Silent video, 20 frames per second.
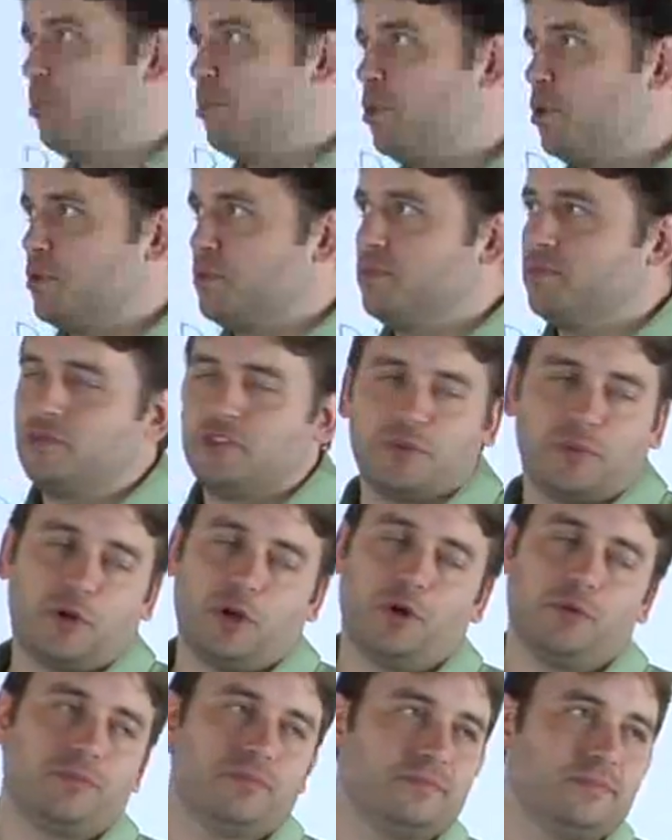put some
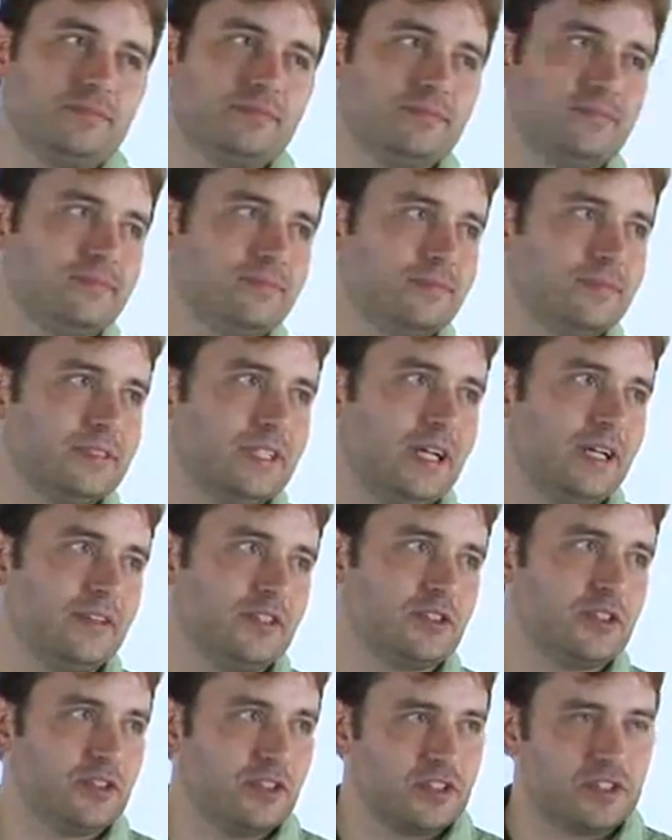code.
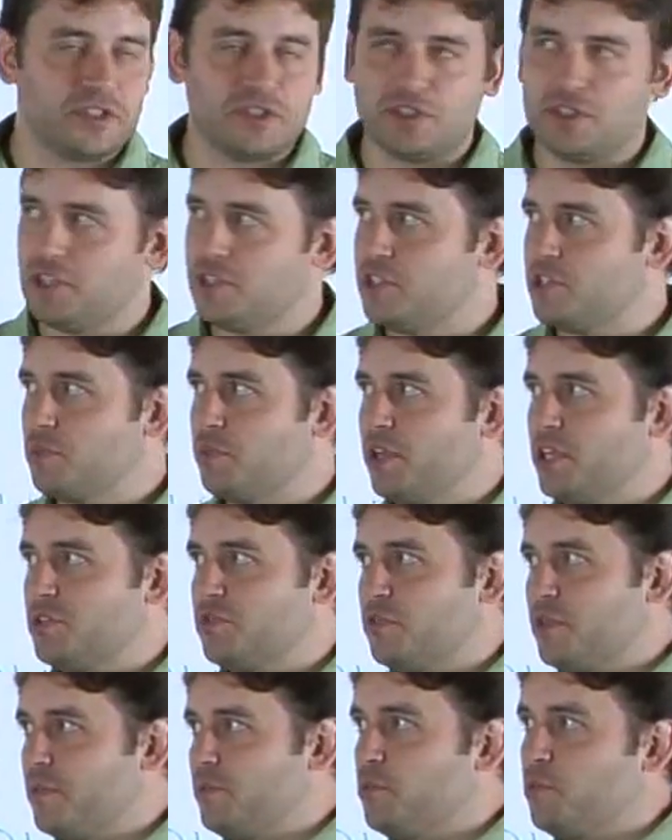This is a place
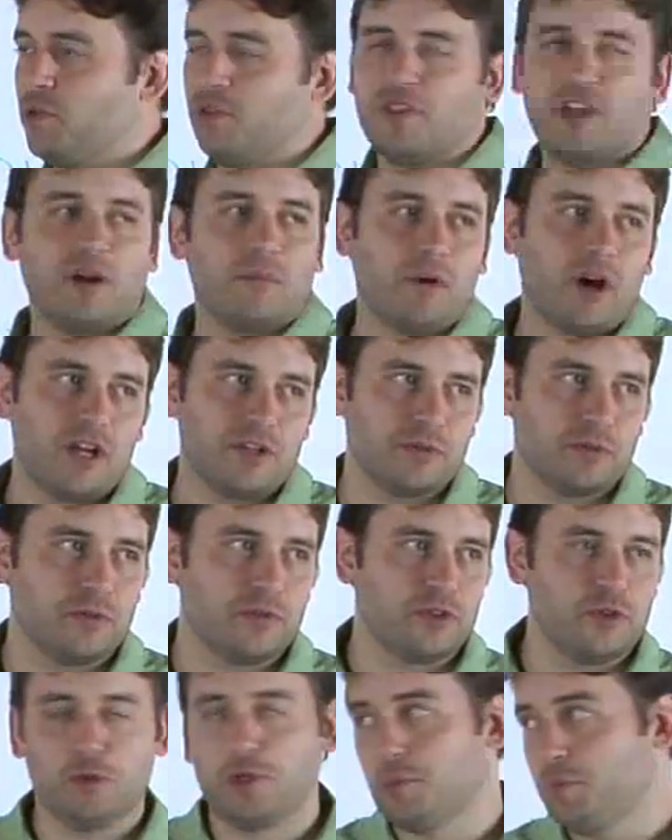for them to put their
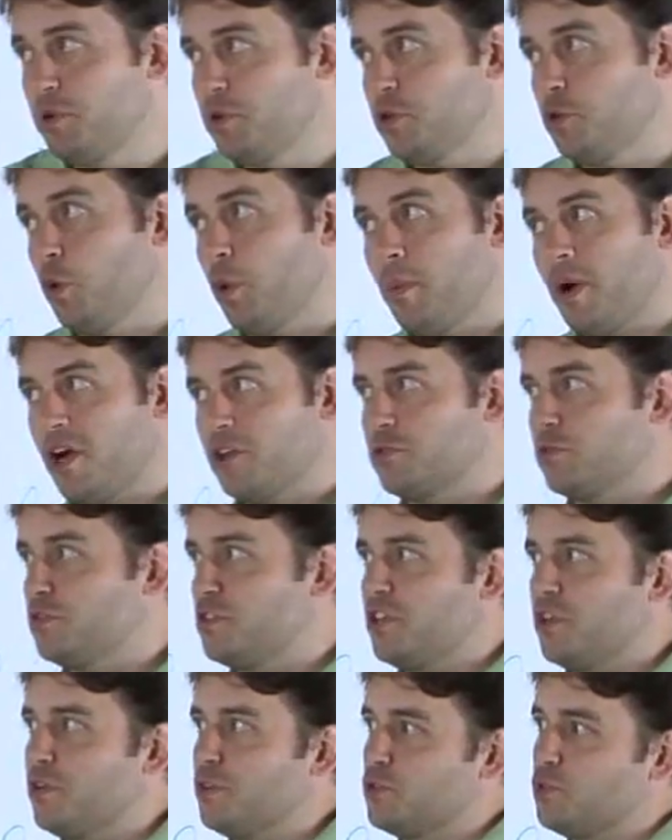modules. You could put your modules
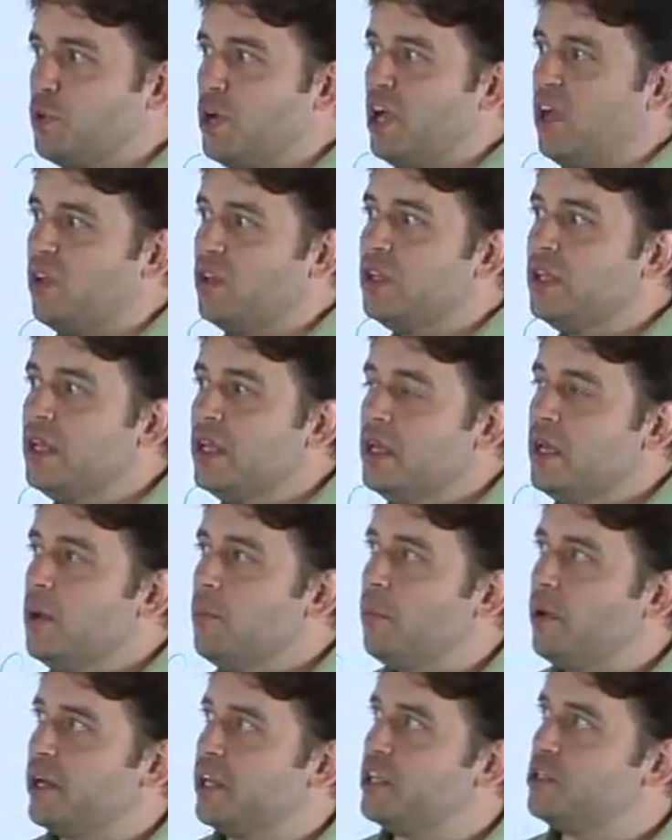here as well.
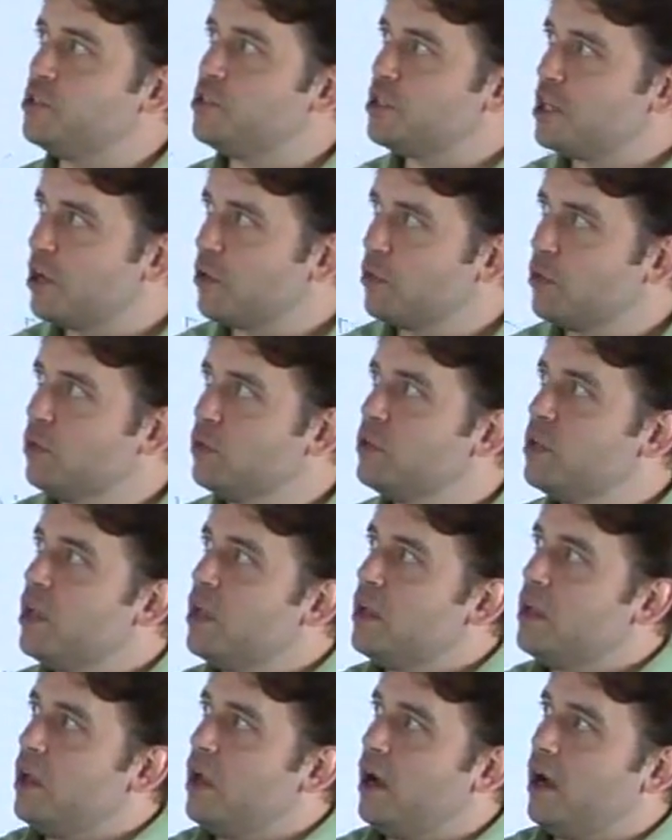But in general,
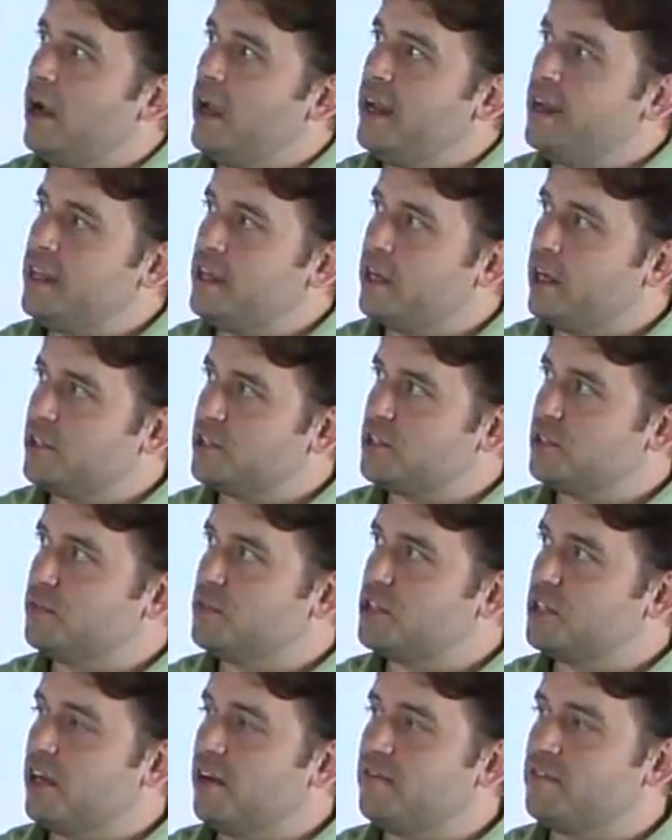any custom
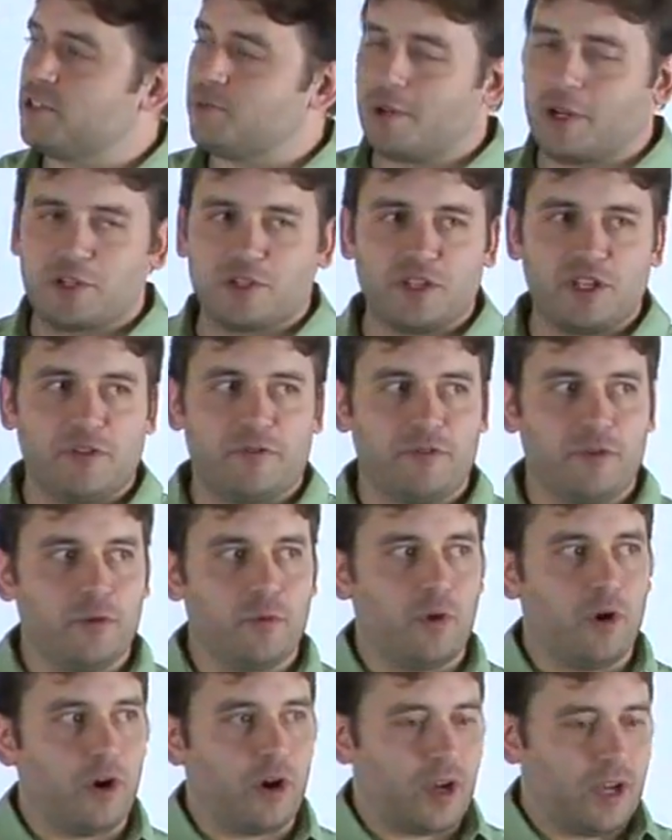stuff, especially if
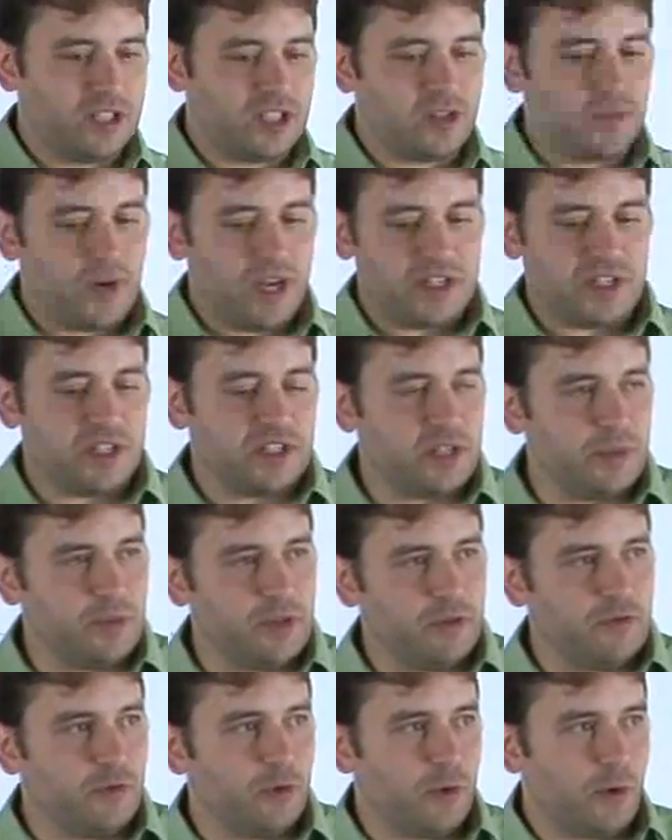you are customizing
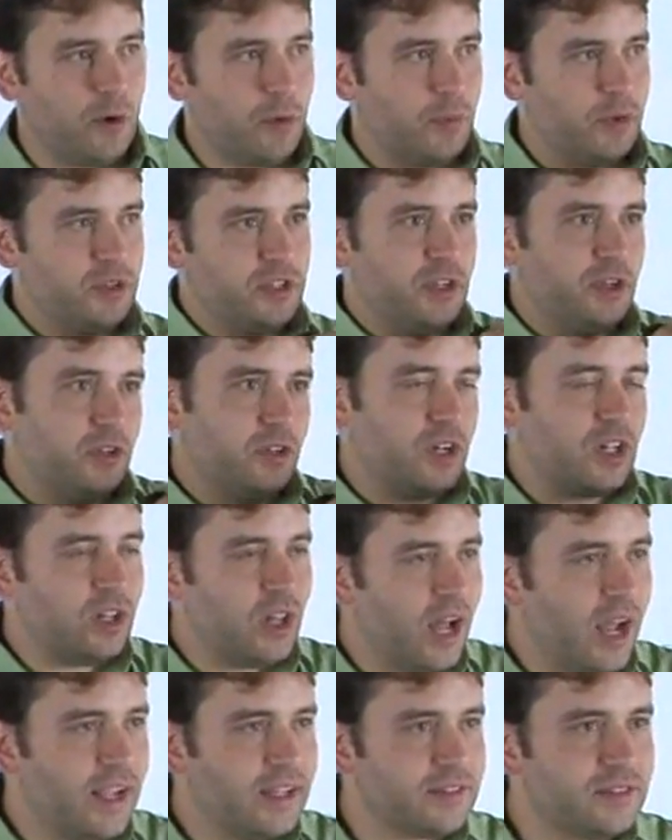something for a particular
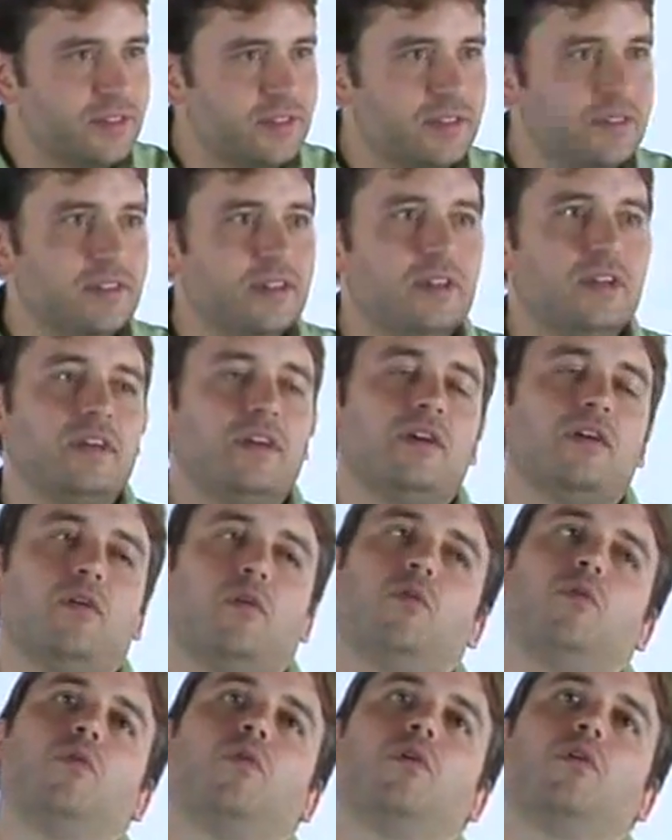client,
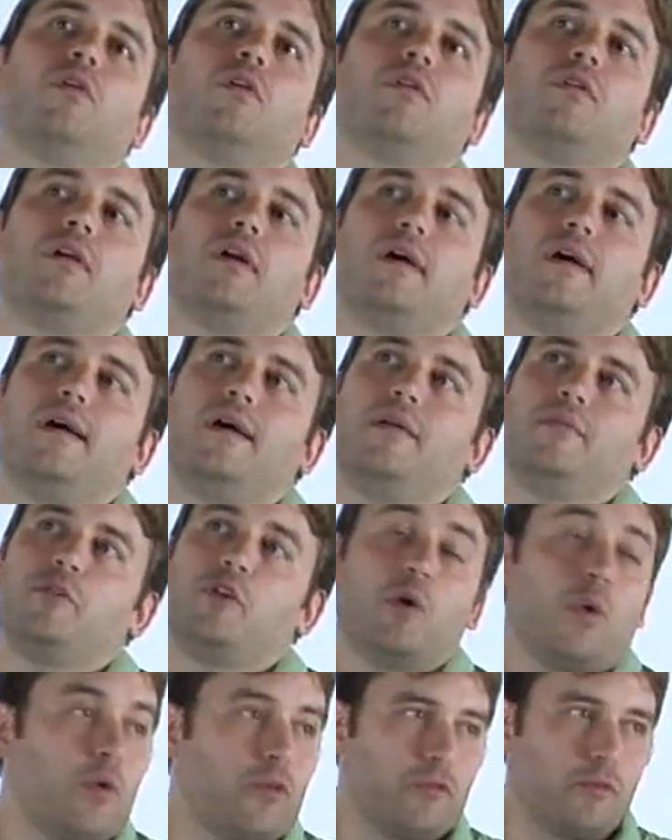or
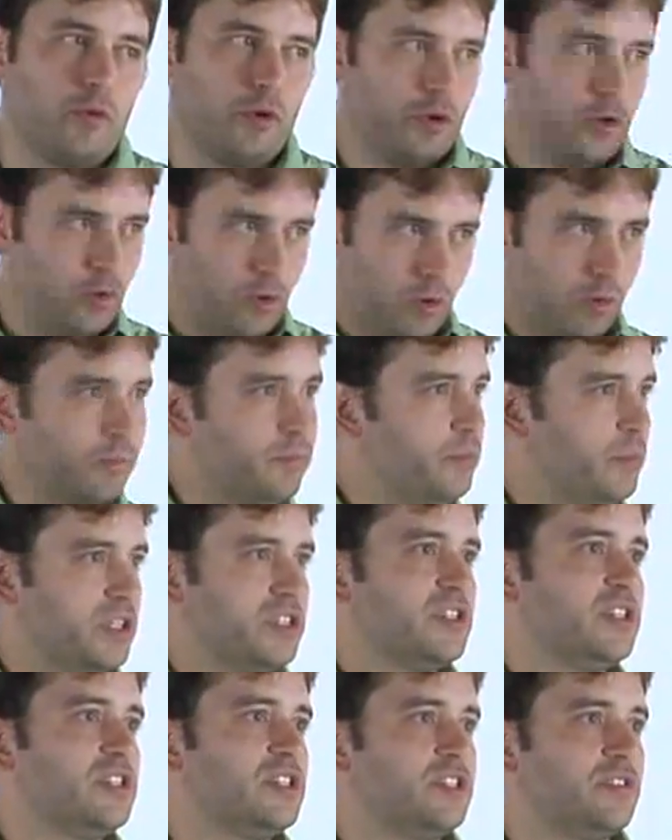for your
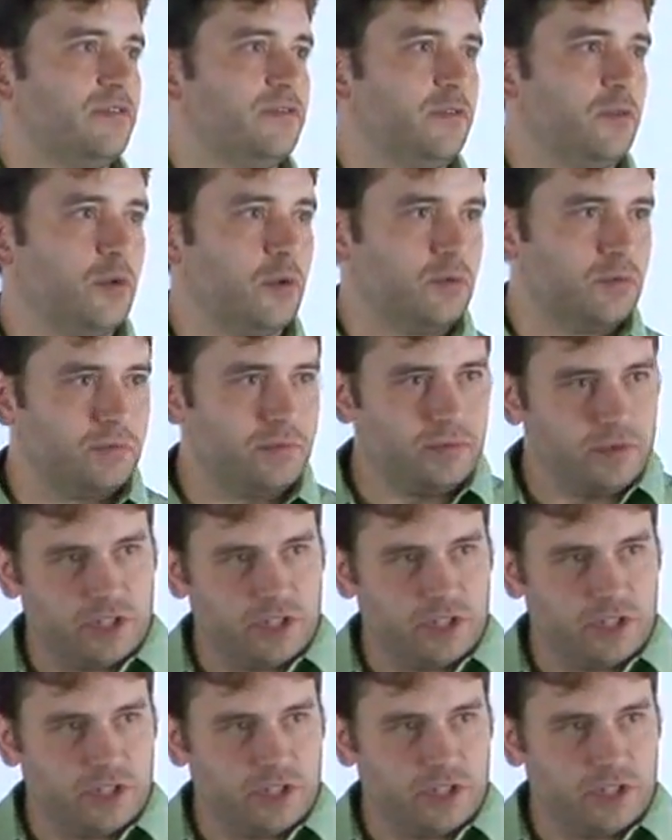business, if you're